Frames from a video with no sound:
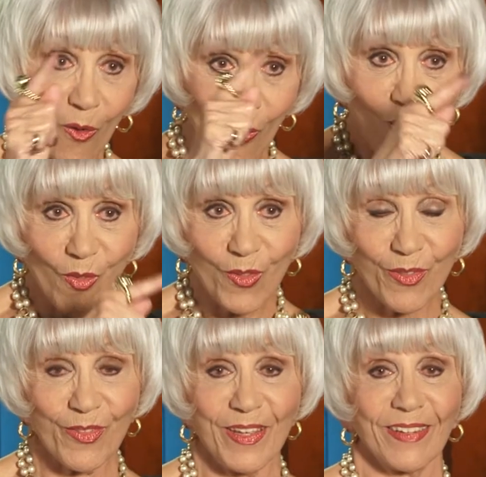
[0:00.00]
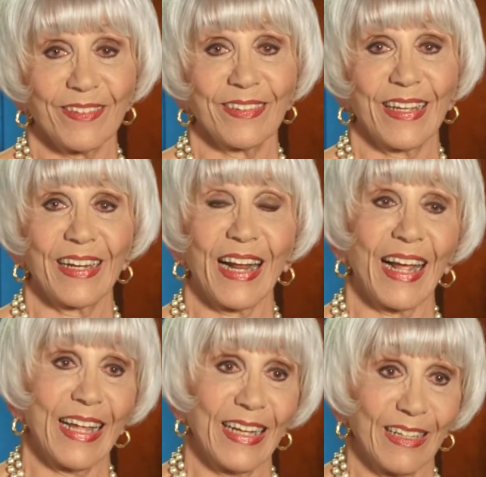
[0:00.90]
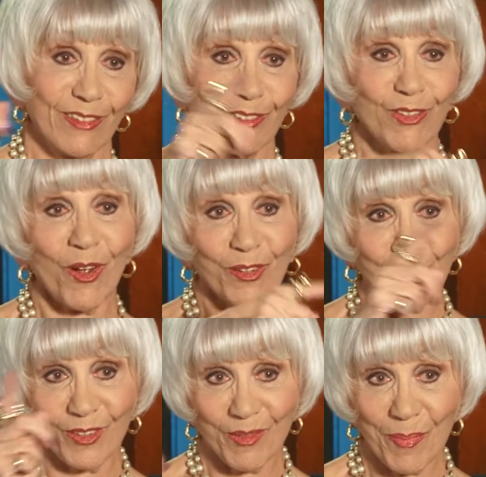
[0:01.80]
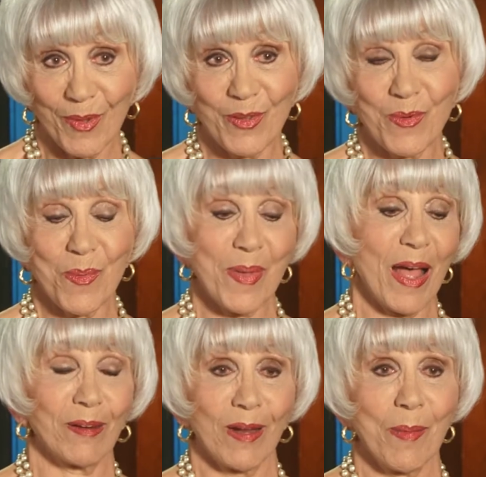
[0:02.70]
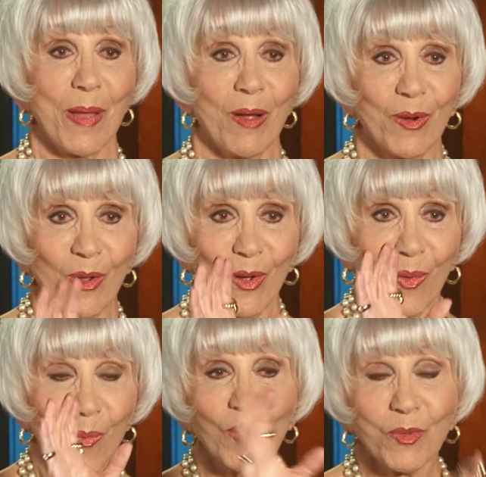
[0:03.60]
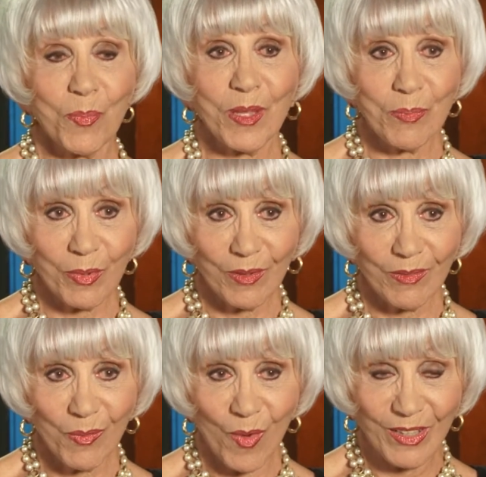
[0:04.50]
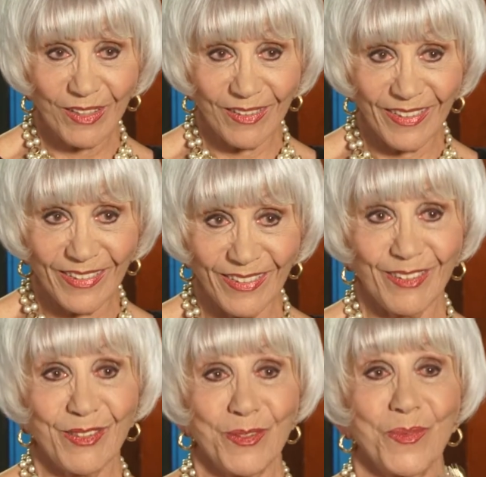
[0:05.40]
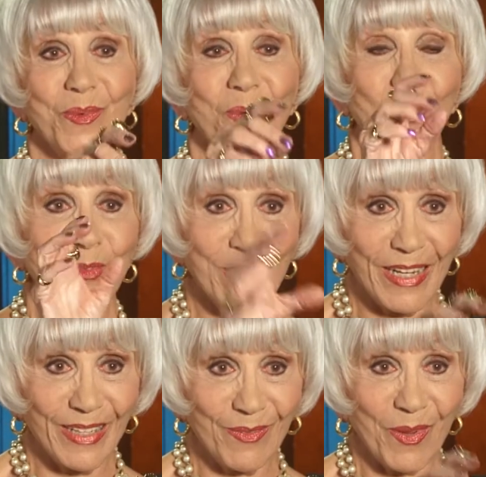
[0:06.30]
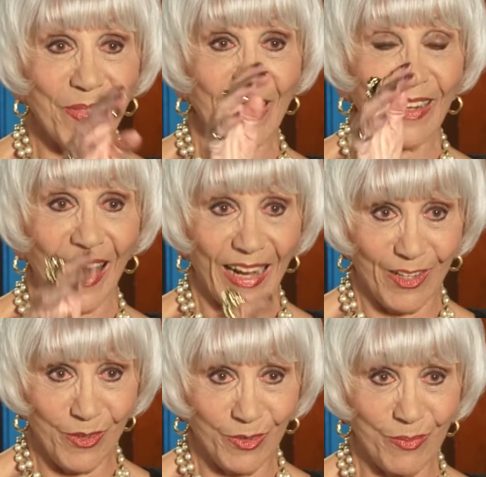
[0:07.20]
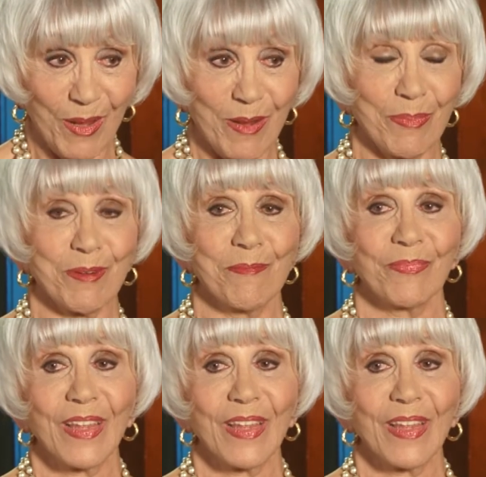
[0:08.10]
all the things that I had talked to you about, about what do people want to listen to or read when they got a newspaper.